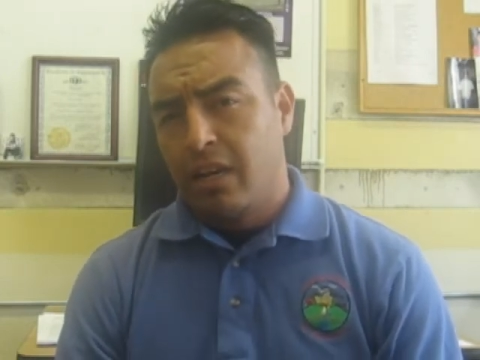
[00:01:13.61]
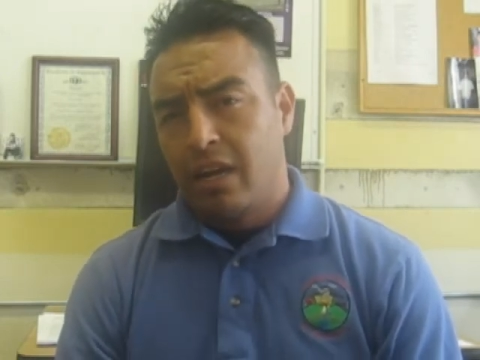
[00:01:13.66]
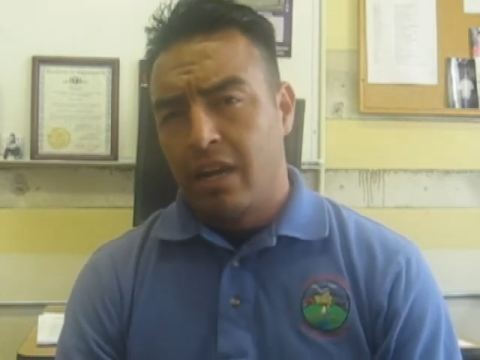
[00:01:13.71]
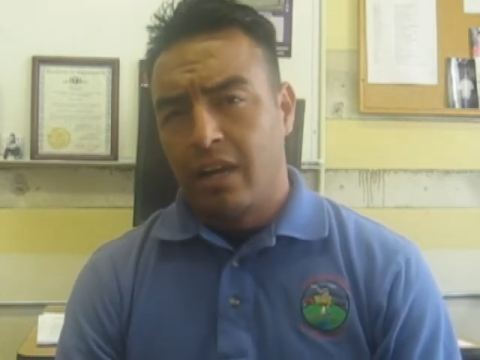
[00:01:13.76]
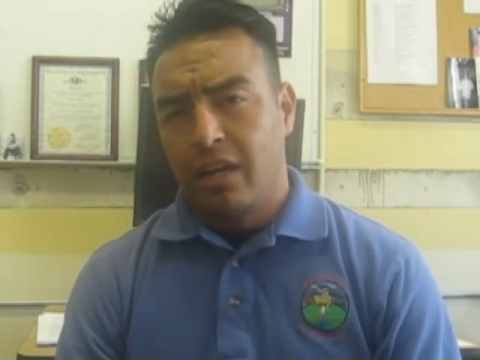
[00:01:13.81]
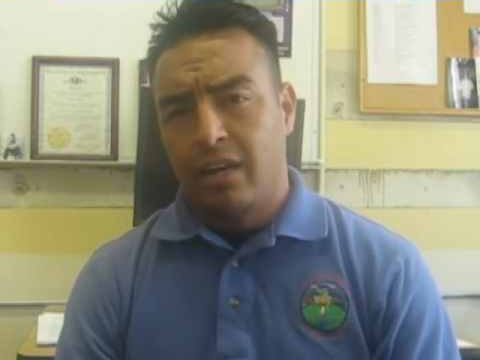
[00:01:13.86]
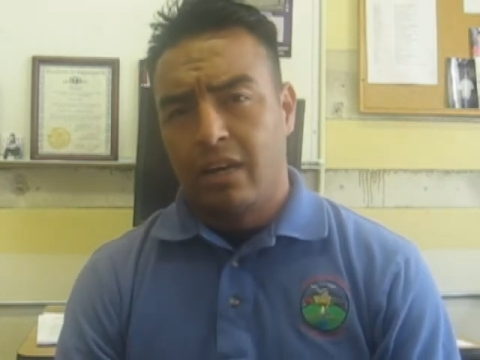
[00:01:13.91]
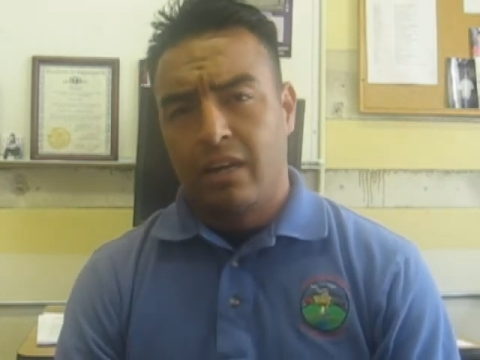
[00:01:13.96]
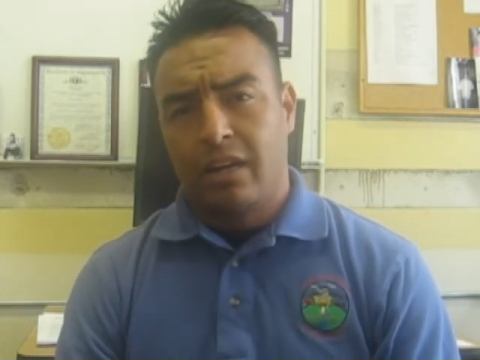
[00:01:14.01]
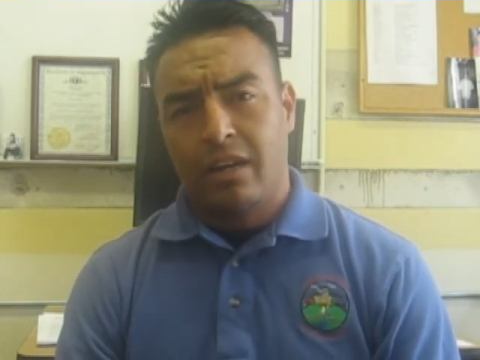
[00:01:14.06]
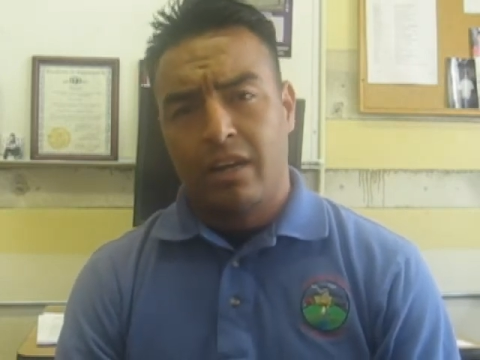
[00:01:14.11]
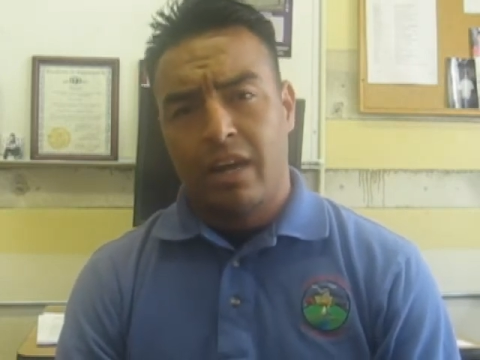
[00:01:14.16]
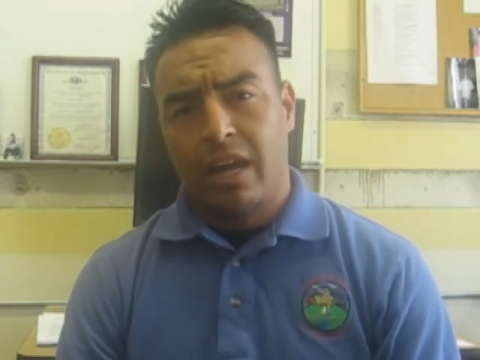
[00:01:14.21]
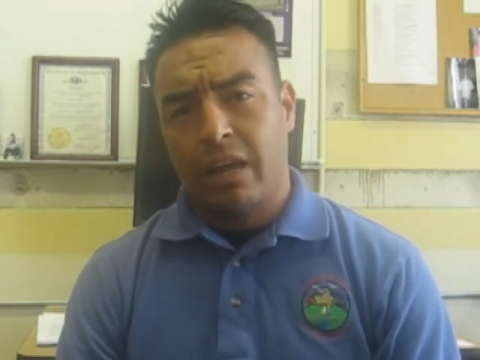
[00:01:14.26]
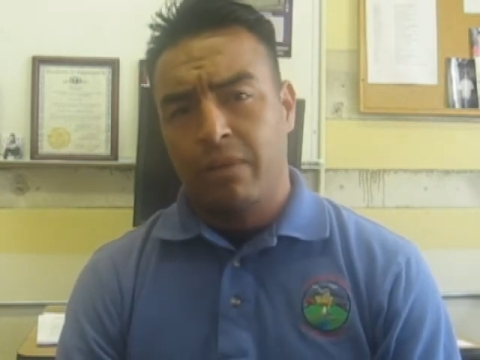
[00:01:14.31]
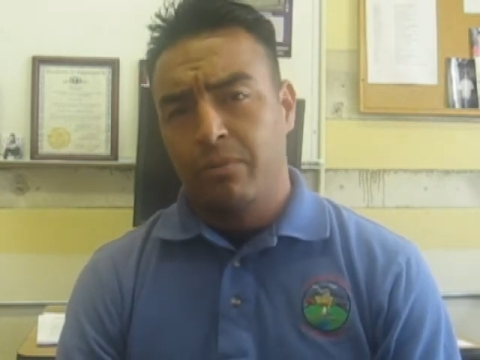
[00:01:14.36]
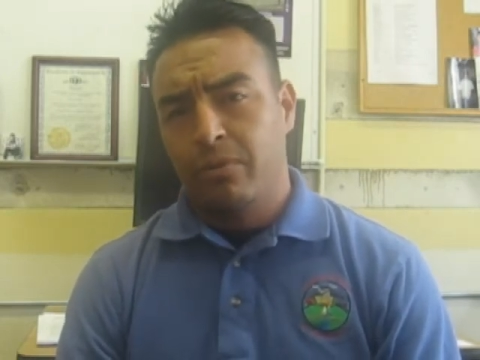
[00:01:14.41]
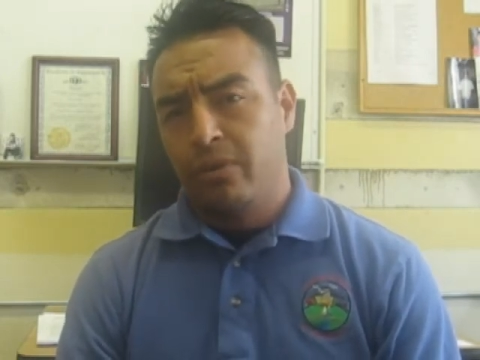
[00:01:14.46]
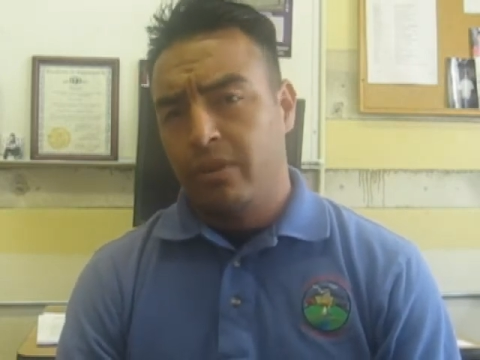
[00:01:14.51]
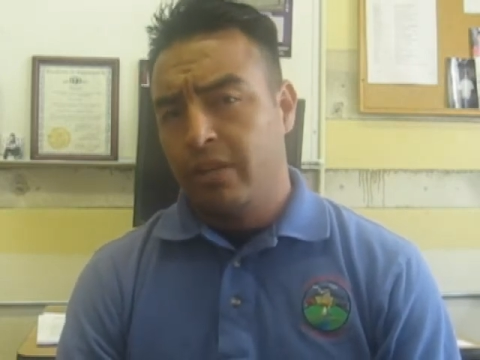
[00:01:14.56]

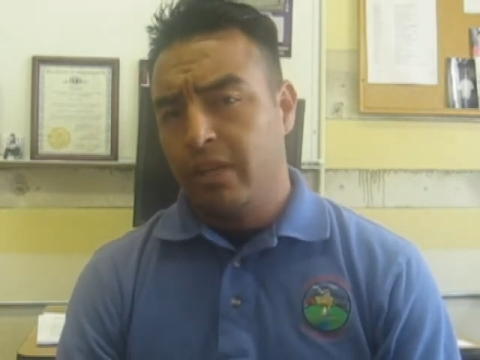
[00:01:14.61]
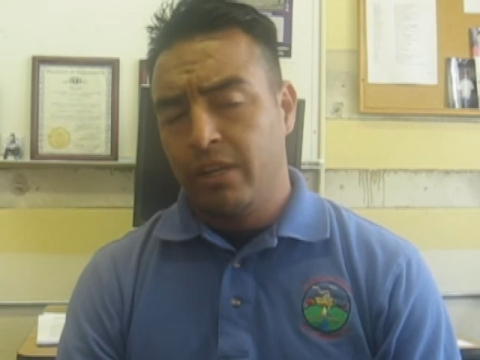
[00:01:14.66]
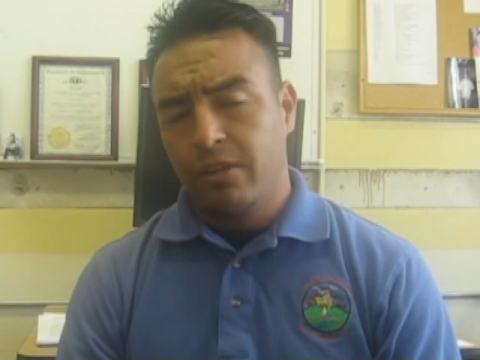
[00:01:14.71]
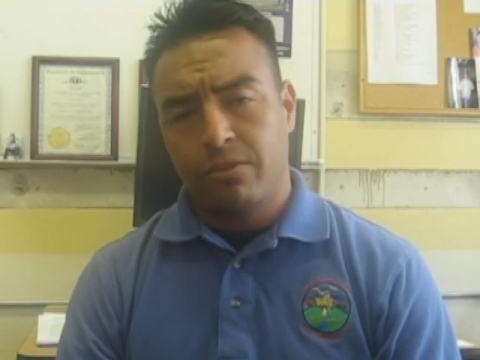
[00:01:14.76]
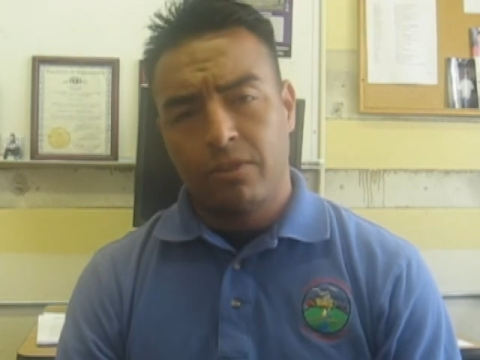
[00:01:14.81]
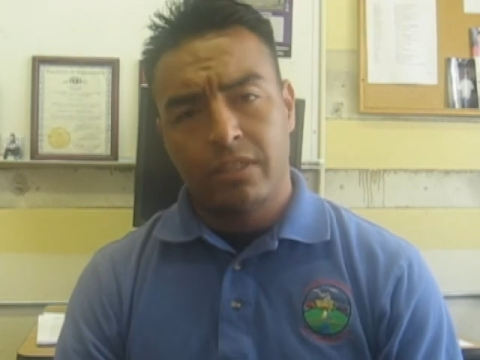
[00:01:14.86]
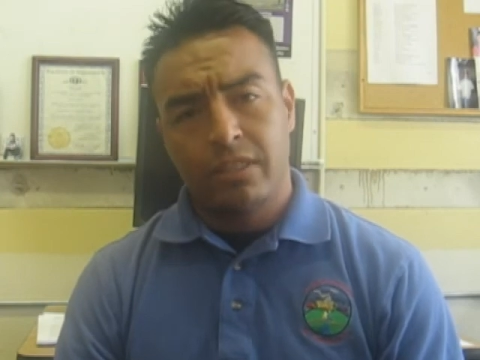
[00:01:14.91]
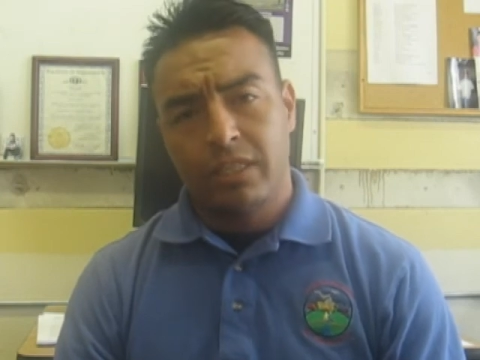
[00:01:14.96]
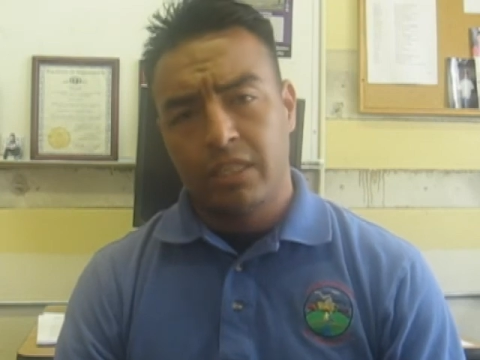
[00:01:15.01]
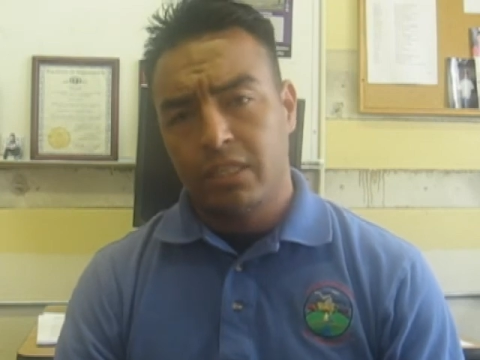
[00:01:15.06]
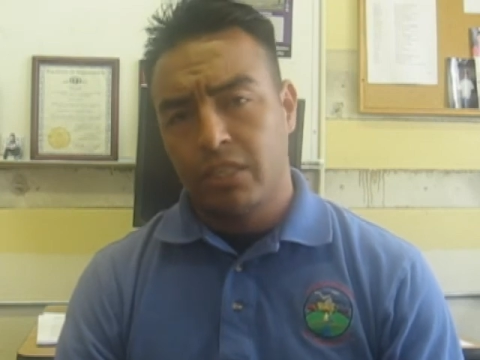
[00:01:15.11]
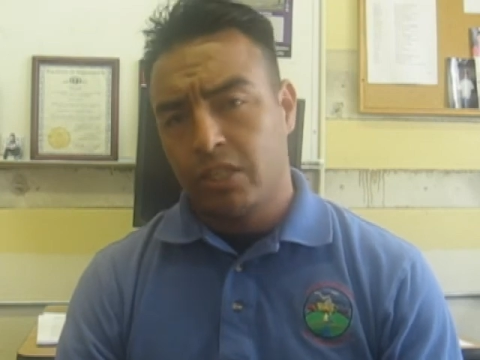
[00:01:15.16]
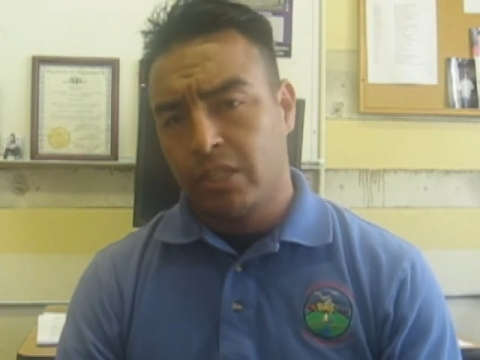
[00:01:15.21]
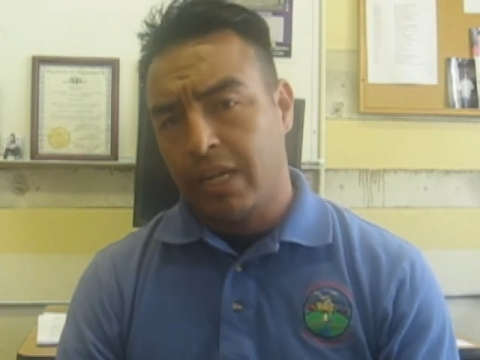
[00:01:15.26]
I would decrease his